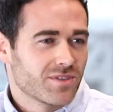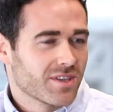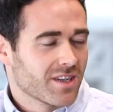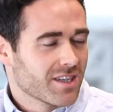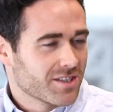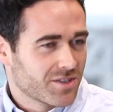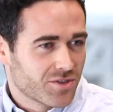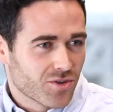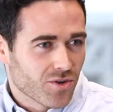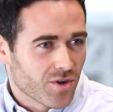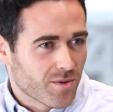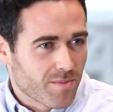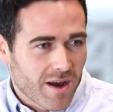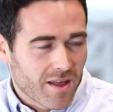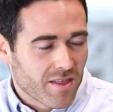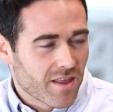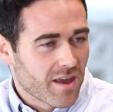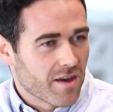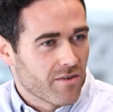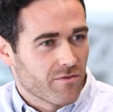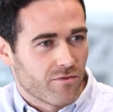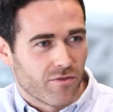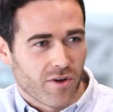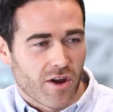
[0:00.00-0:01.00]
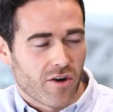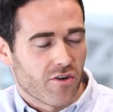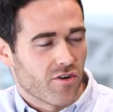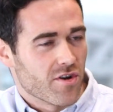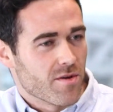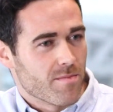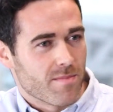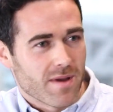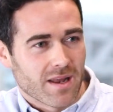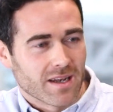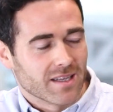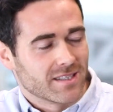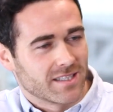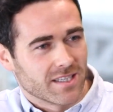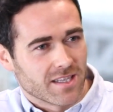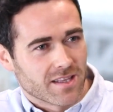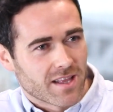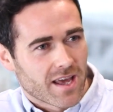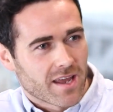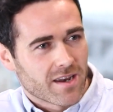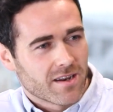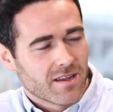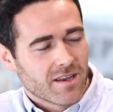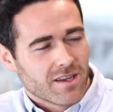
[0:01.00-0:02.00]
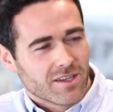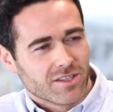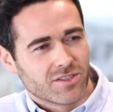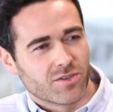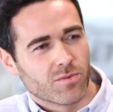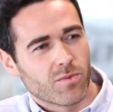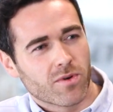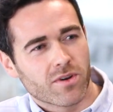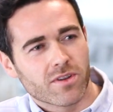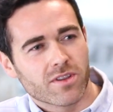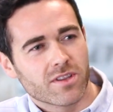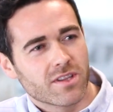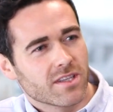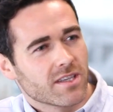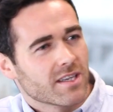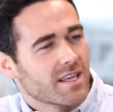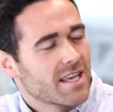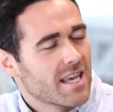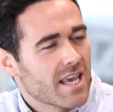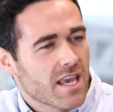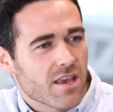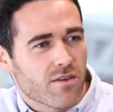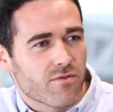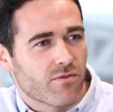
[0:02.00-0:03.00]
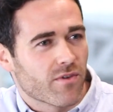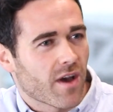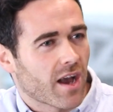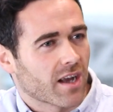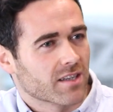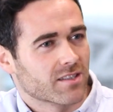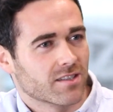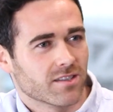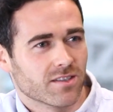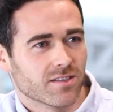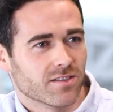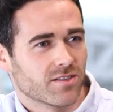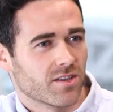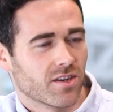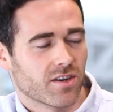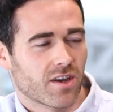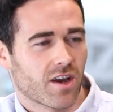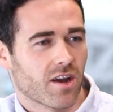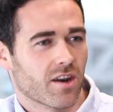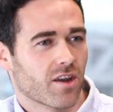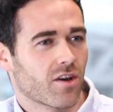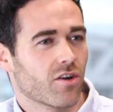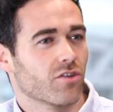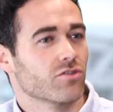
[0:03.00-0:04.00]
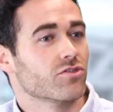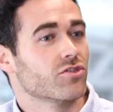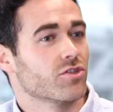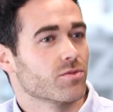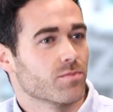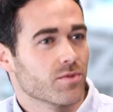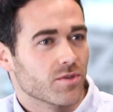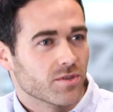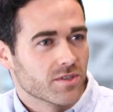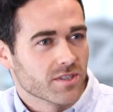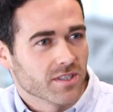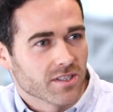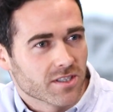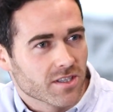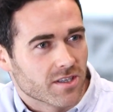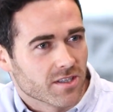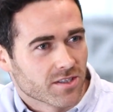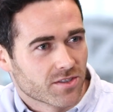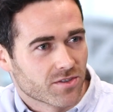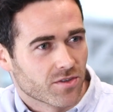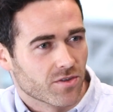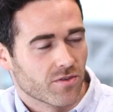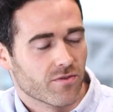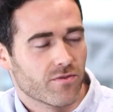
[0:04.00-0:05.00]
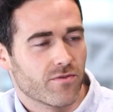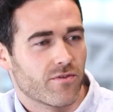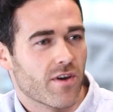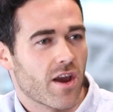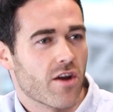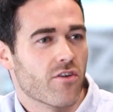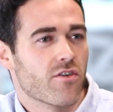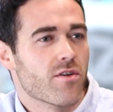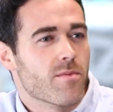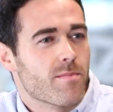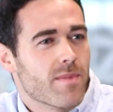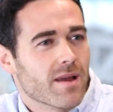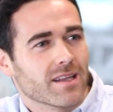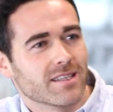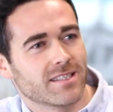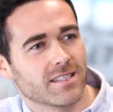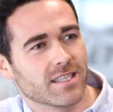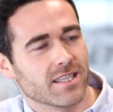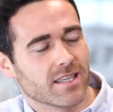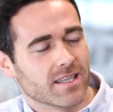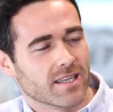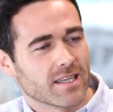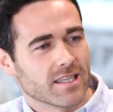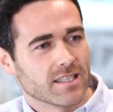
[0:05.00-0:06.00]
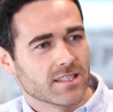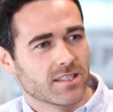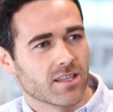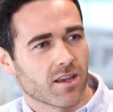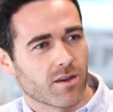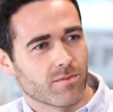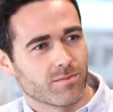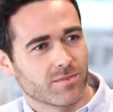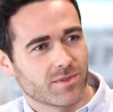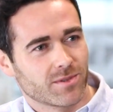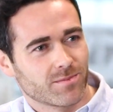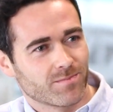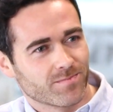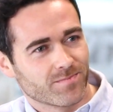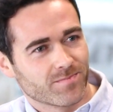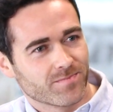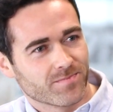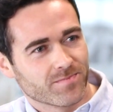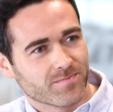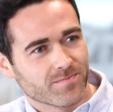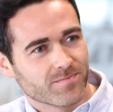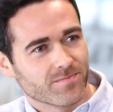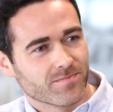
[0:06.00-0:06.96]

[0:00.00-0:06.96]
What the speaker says: So let's talk about that variability then. So what are the key factors that are kind of contributing to this sort of variability in lead times?